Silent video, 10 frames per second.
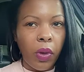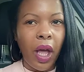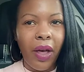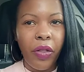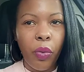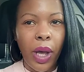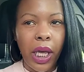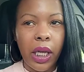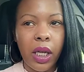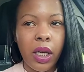either
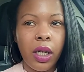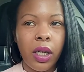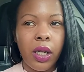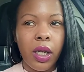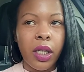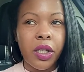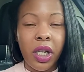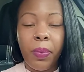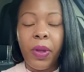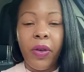way, it's
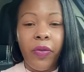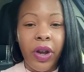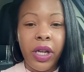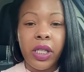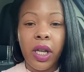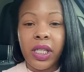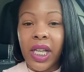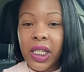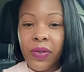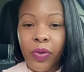gonna be a very
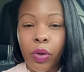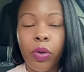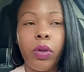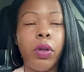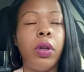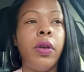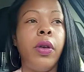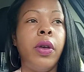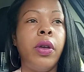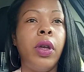successful,
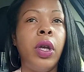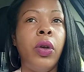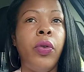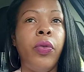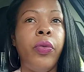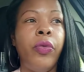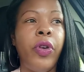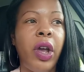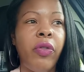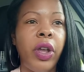
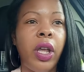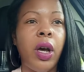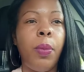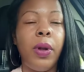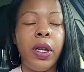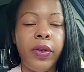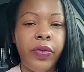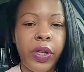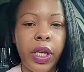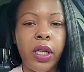very
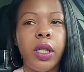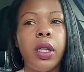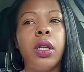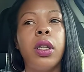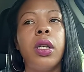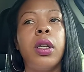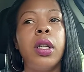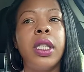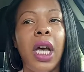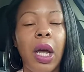uplifting
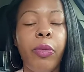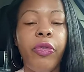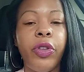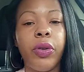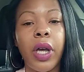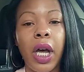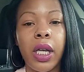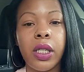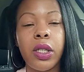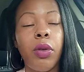time for you
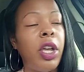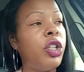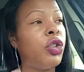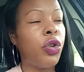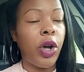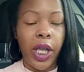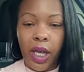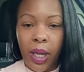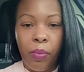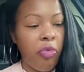guys. So enjoy
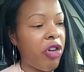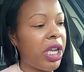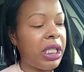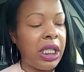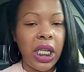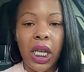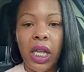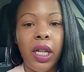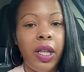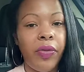it, embrace it,
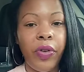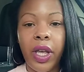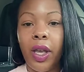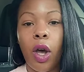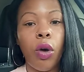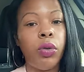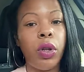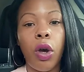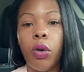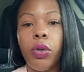live it, own
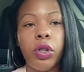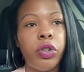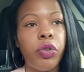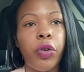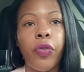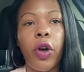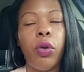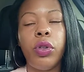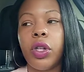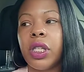your truth,
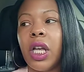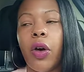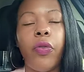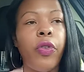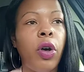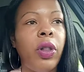own yourself,